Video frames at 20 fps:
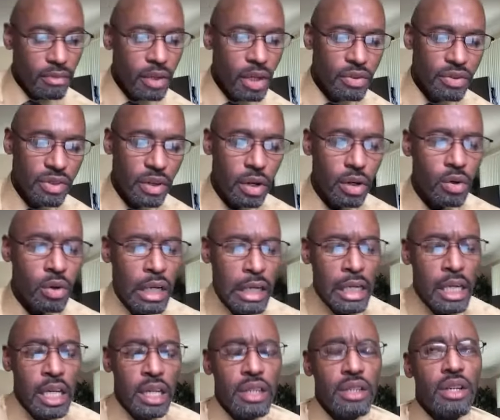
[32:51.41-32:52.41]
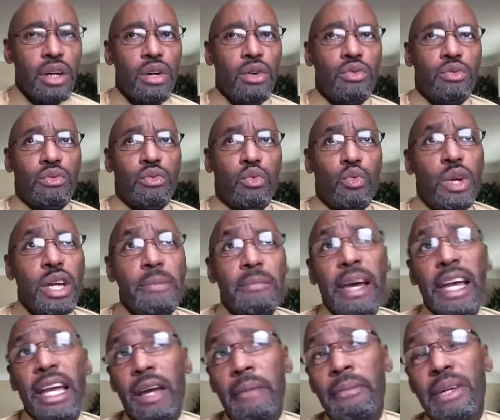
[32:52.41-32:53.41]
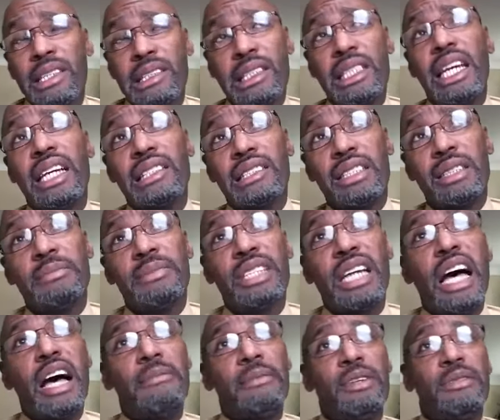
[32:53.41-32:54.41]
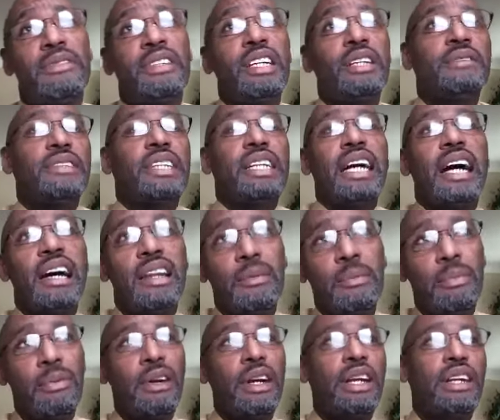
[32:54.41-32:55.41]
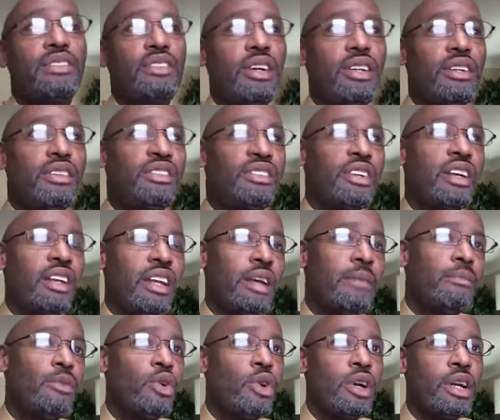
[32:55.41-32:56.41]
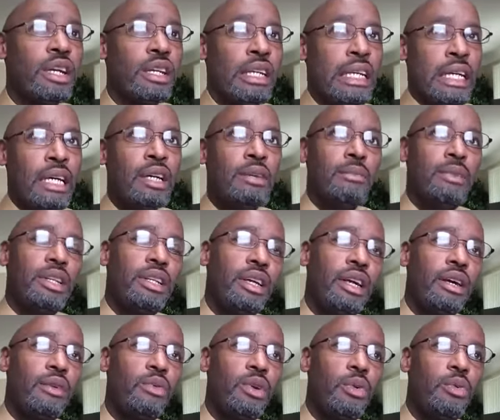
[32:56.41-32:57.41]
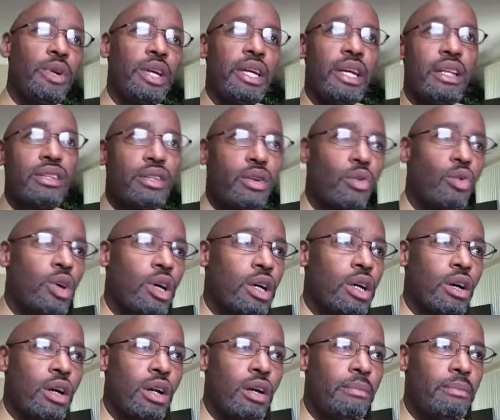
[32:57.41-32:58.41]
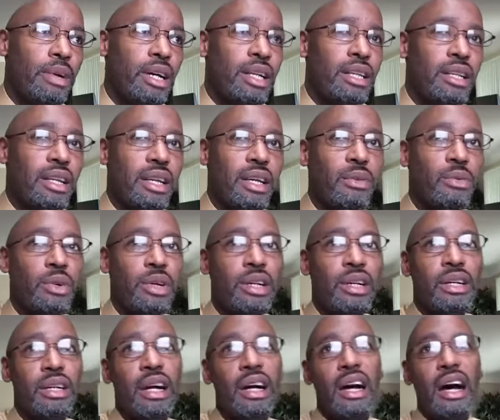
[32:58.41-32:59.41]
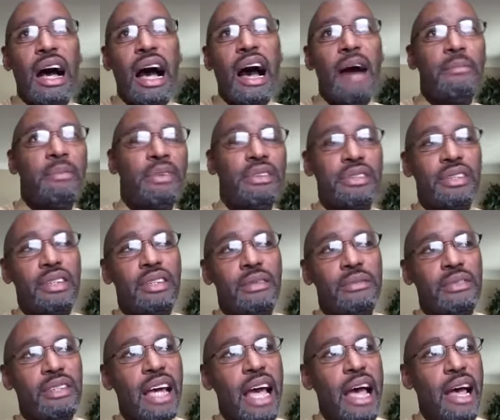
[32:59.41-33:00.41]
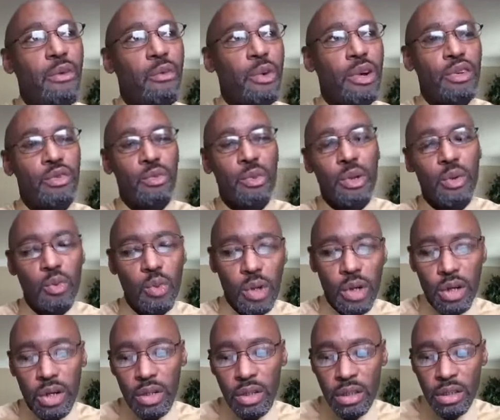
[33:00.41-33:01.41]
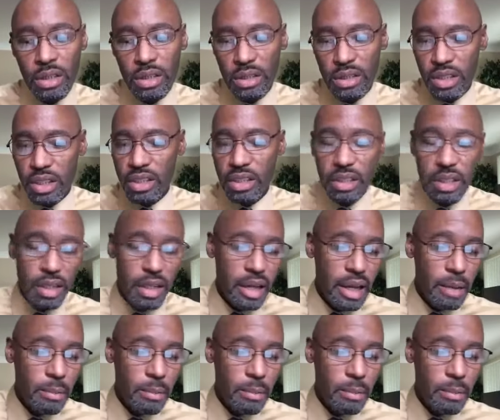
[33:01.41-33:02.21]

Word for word: So, you know, we make a mistake sometime of giving God a praise on a Sunday morning, but then when we get to work on a Monday, we're opposite of that which we were just the day